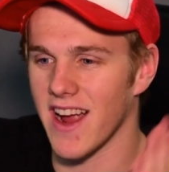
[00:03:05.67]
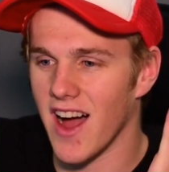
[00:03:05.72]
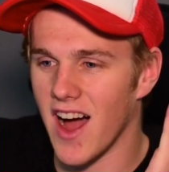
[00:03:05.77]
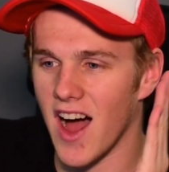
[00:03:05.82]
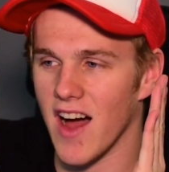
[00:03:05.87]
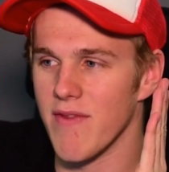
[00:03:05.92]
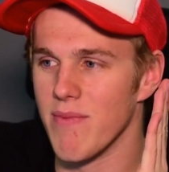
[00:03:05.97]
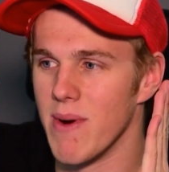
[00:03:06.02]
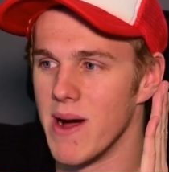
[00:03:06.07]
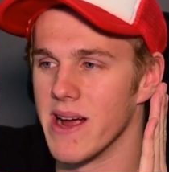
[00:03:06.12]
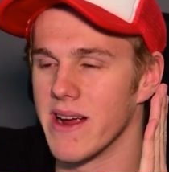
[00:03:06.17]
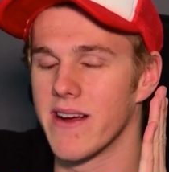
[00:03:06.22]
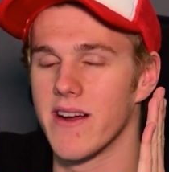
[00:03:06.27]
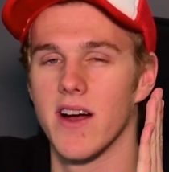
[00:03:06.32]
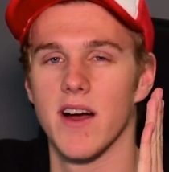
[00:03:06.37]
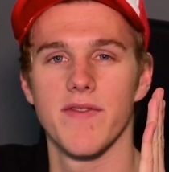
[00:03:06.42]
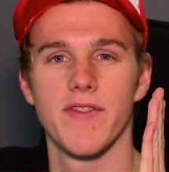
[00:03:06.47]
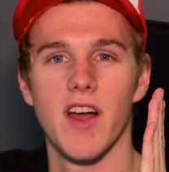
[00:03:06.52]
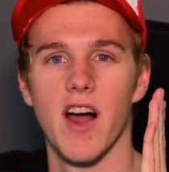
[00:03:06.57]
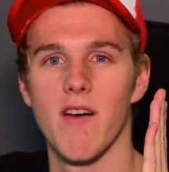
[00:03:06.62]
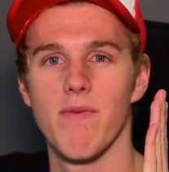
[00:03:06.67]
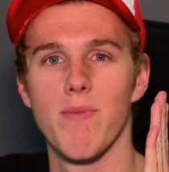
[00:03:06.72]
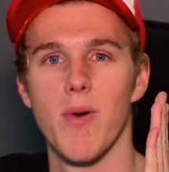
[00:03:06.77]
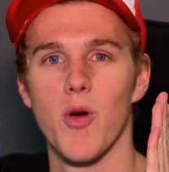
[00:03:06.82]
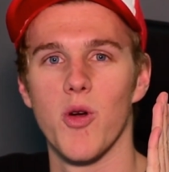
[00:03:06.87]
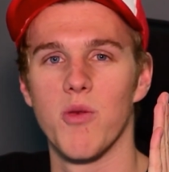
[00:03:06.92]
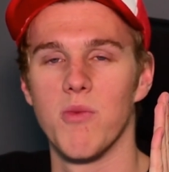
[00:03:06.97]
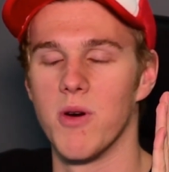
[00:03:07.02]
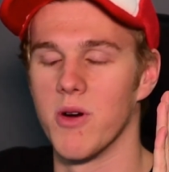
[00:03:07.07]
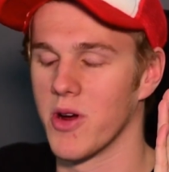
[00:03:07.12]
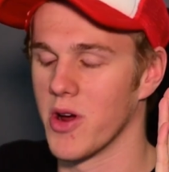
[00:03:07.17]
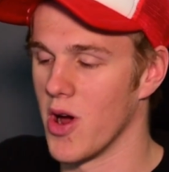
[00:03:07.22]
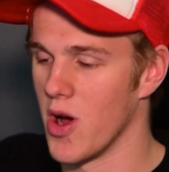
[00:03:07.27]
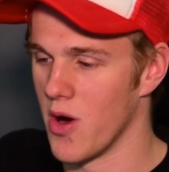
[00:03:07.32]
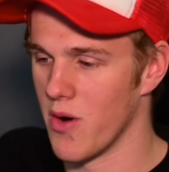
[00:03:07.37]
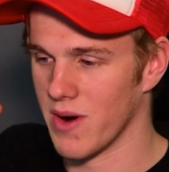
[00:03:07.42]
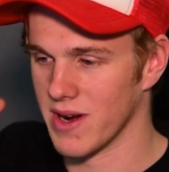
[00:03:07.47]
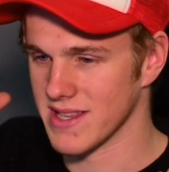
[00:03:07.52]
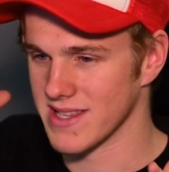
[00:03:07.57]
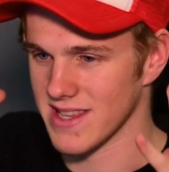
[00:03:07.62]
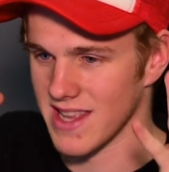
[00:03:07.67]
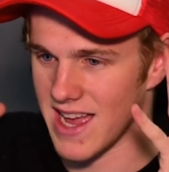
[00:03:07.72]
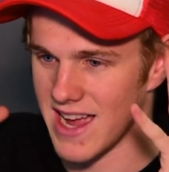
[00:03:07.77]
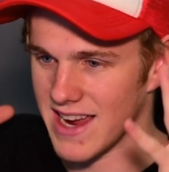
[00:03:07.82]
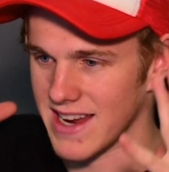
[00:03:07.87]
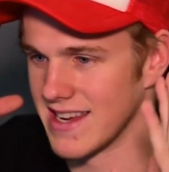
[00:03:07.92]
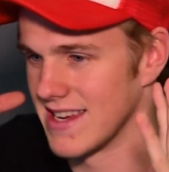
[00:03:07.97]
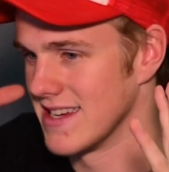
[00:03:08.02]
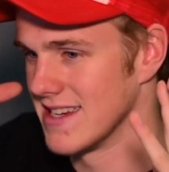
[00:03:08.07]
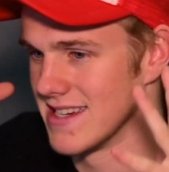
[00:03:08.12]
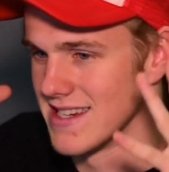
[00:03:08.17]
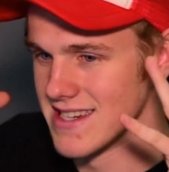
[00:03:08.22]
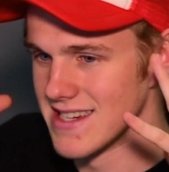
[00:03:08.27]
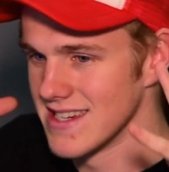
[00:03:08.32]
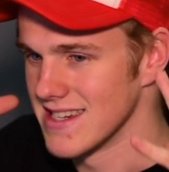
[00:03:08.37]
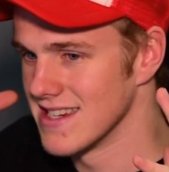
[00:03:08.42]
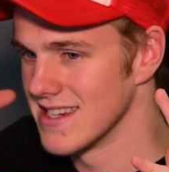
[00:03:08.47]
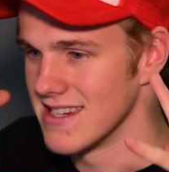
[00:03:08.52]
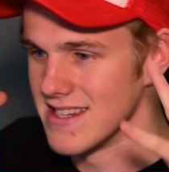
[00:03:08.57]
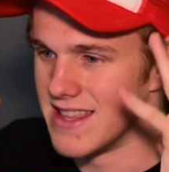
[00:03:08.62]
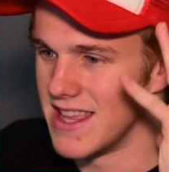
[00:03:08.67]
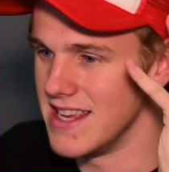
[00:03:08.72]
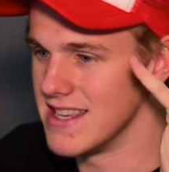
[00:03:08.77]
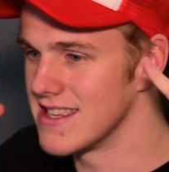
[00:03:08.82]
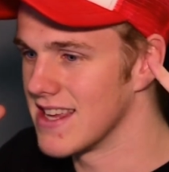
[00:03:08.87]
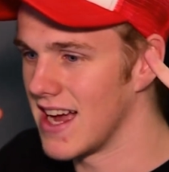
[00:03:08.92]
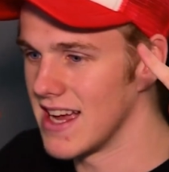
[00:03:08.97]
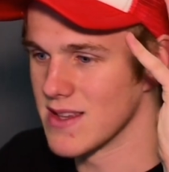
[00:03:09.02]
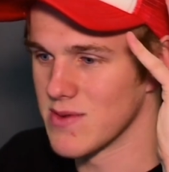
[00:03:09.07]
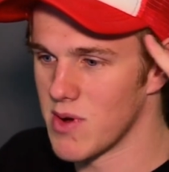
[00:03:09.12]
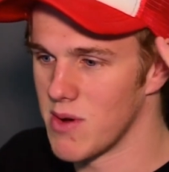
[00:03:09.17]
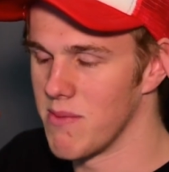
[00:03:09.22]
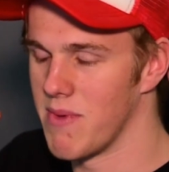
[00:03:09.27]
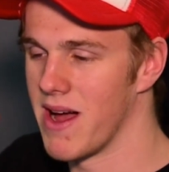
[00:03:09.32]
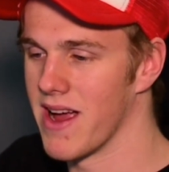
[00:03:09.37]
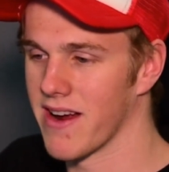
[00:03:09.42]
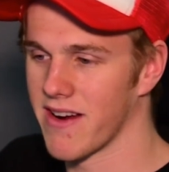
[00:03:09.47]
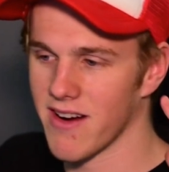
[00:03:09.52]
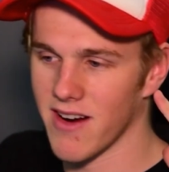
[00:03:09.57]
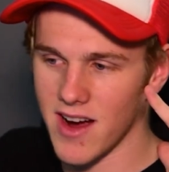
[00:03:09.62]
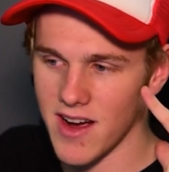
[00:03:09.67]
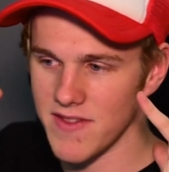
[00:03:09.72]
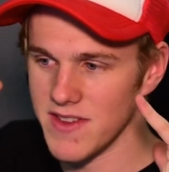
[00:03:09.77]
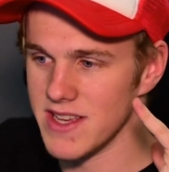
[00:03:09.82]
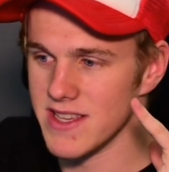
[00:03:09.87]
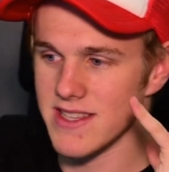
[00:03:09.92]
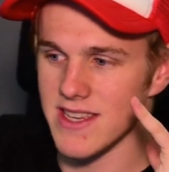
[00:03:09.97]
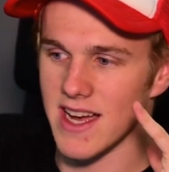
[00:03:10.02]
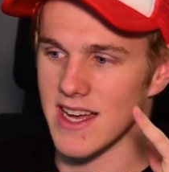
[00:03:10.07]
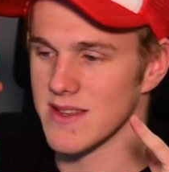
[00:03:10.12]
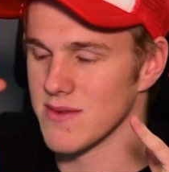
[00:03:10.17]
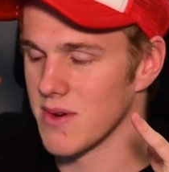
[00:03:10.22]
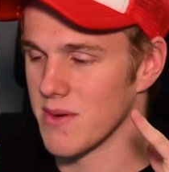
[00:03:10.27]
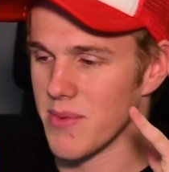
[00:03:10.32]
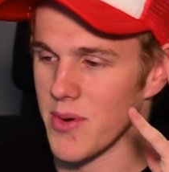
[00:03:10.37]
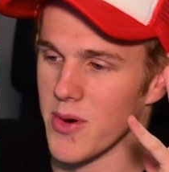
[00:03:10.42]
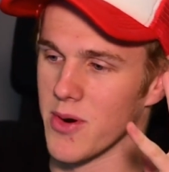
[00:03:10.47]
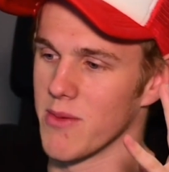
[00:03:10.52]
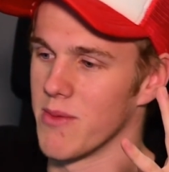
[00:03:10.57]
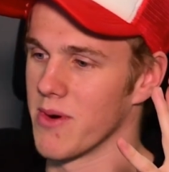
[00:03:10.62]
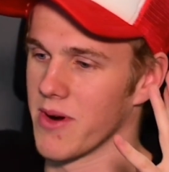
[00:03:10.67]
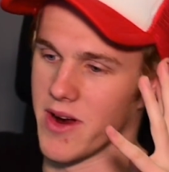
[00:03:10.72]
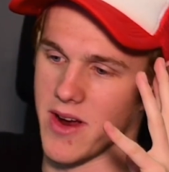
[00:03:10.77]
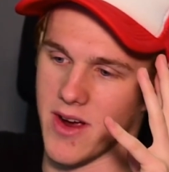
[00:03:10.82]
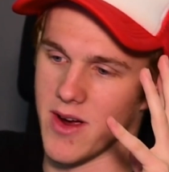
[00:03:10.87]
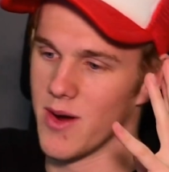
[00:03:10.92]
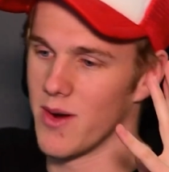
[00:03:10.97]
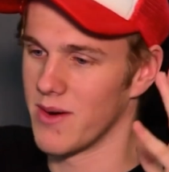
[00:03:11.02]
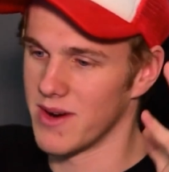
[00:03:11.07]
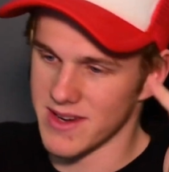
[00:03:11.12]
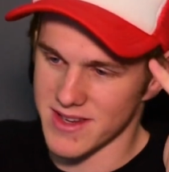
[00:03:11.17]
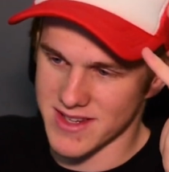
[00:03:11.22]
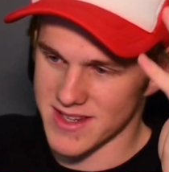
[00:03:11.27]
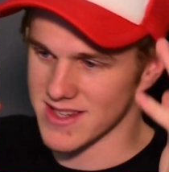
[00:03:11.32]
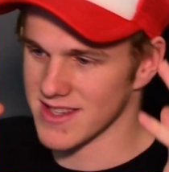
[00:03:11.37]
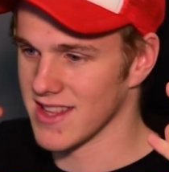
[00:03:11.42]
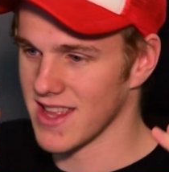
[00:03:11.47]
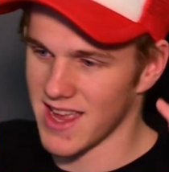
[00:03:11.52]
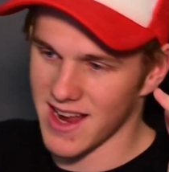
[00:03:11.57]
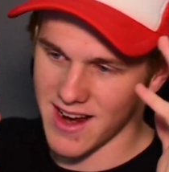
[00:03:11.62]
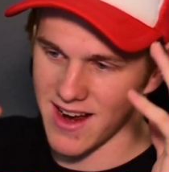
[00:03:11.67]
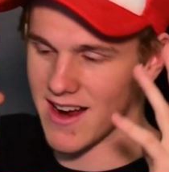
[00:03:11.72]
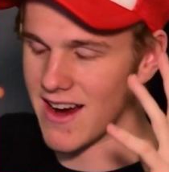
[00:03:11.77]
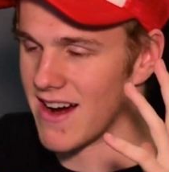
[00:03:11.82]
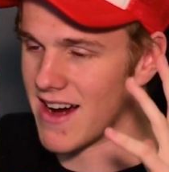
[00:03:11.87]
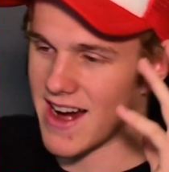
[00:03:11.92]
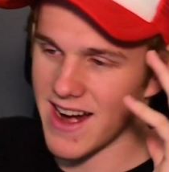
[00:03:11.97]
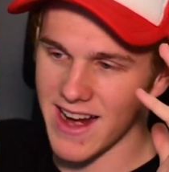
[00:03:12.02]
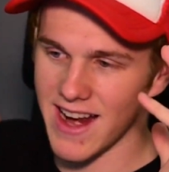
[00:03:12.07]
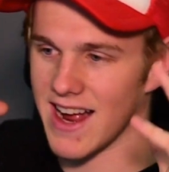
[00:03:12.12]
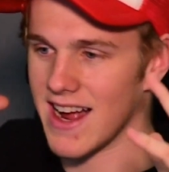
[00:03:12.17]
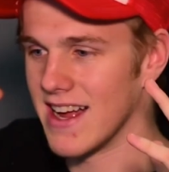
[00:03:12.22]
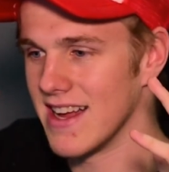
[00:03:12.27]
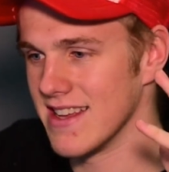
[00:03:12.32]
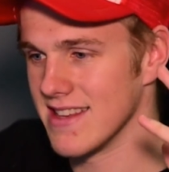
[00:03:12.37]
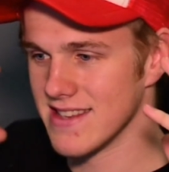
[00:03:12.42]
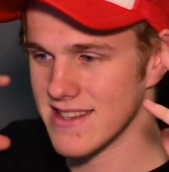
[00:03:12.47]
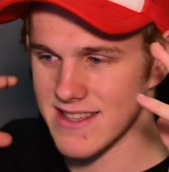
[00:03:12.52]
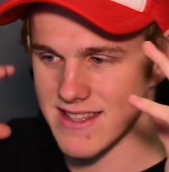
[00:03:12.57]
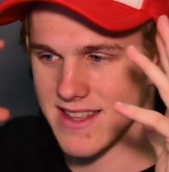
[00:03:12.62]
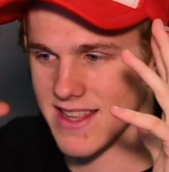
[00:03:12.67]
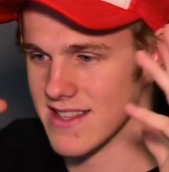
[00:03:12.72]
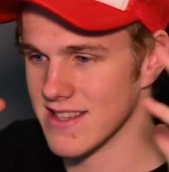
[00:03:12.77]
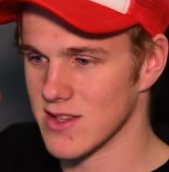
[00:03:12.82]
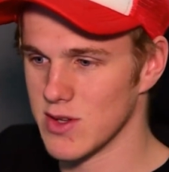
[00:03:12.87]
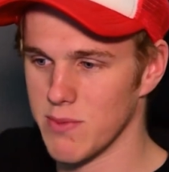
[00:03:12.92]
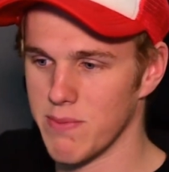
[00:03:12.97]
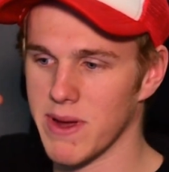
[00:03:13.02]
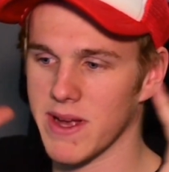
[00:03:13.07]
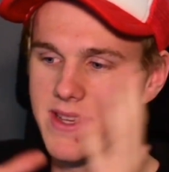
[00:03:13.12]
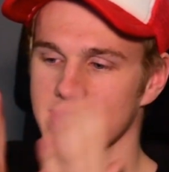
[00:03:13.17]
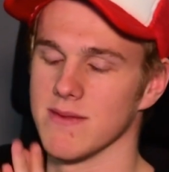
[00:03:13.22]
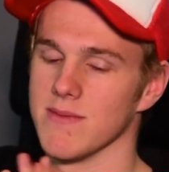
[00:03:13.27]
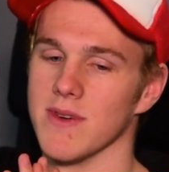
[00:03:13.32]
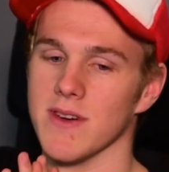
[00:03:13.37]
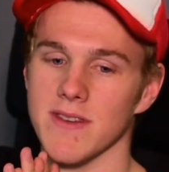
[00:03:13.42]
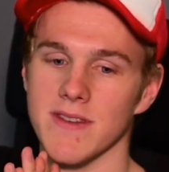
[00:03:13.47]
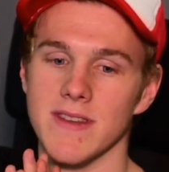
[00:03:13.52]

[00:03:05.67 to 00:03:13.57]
half Minecraft, half Pokemon Go, and it's like, these guys want Minecraft, these guys want Pokemon Go, and it's just like, alright guys, let's do Pixelmon.